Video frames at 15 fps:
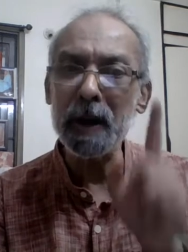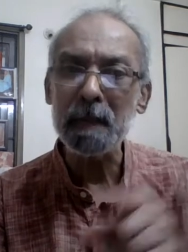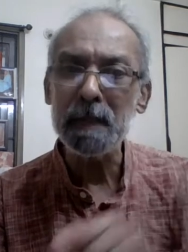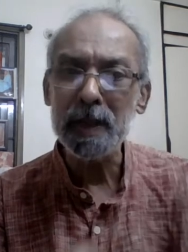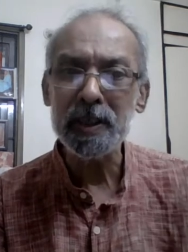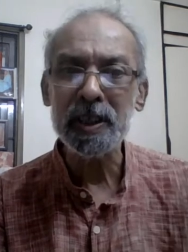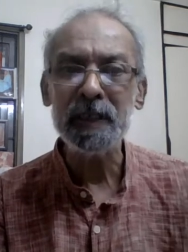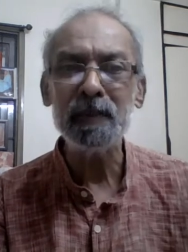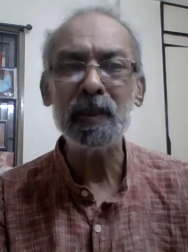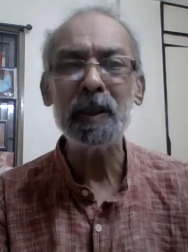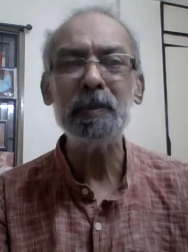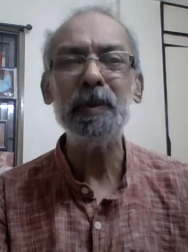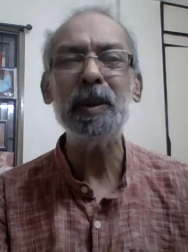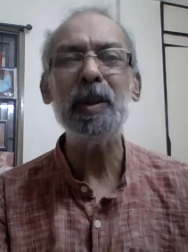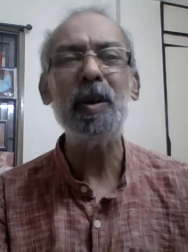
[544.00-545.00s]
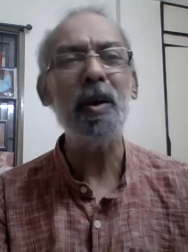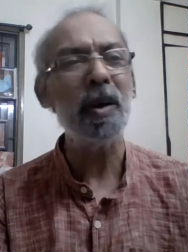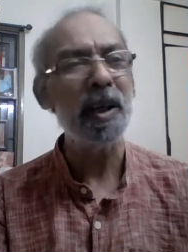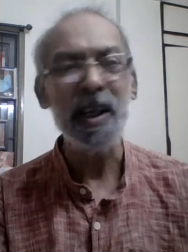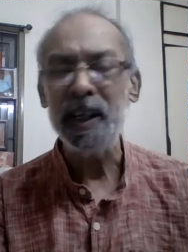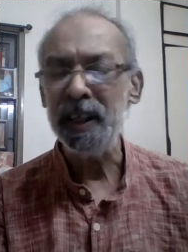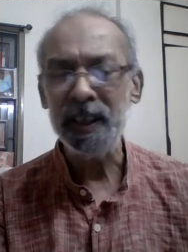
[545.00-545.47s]
permission from the God,
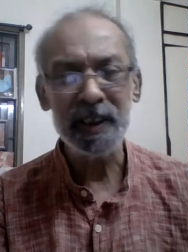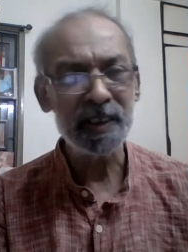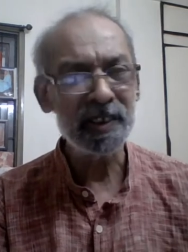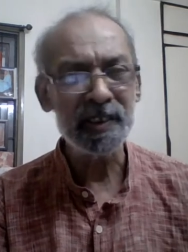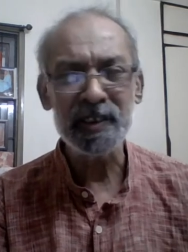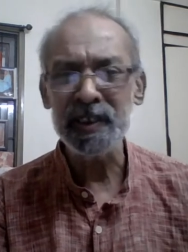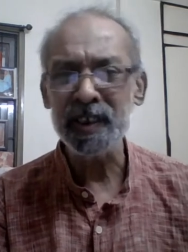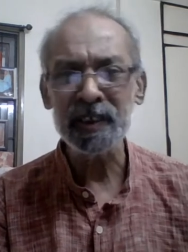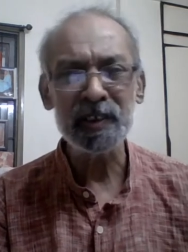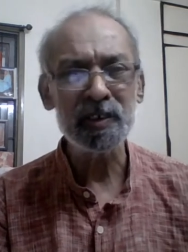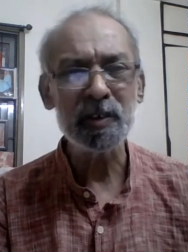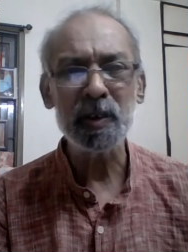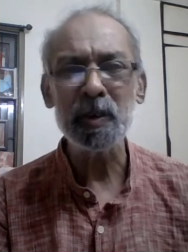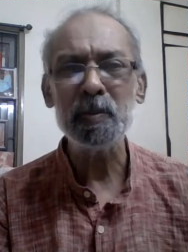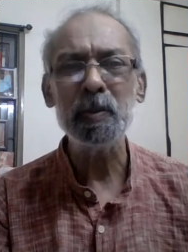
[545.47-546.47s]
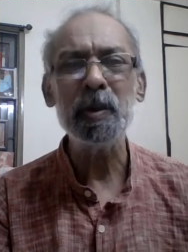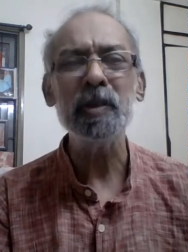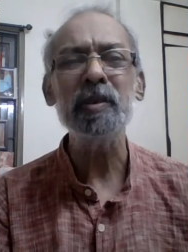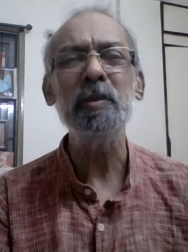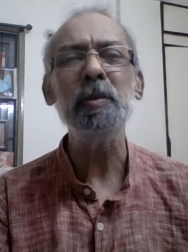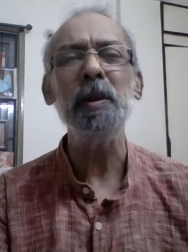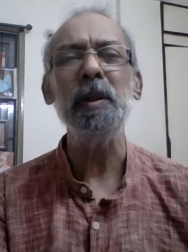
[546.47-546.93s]
it is just not
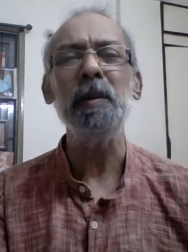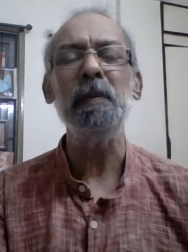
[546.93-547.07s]
possible.